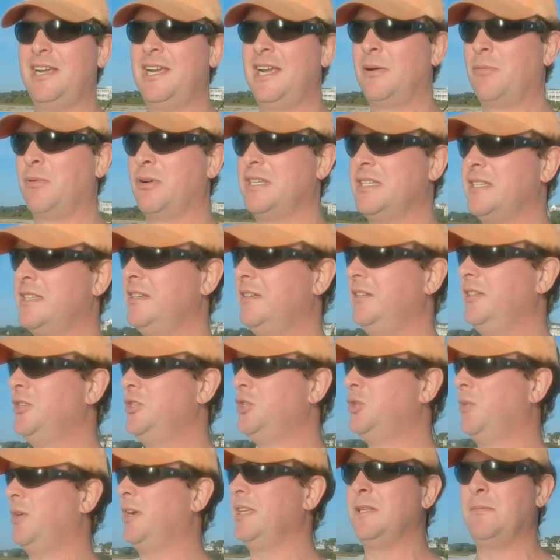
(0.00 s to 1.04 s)
We're still
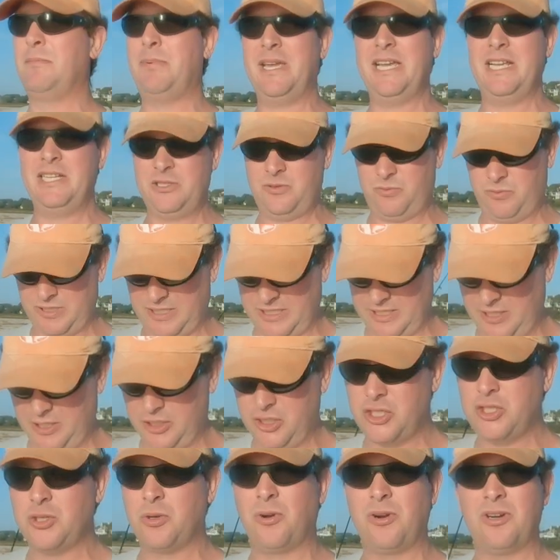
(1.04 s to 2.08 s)
enjoying the beach. We're still in
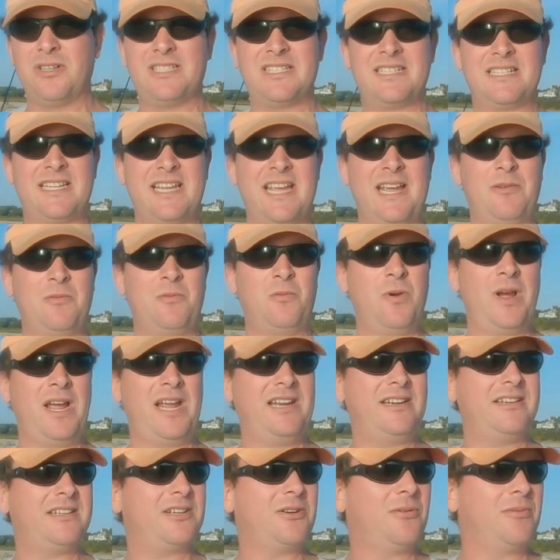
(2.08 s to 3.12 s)
shorts, getting wet,
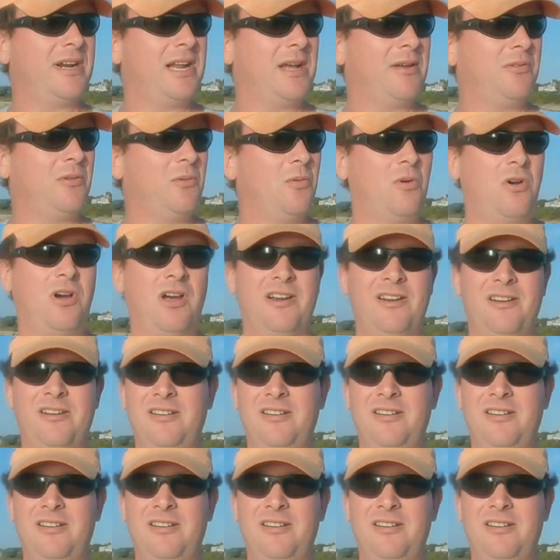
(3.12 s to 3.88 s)
going out in the water.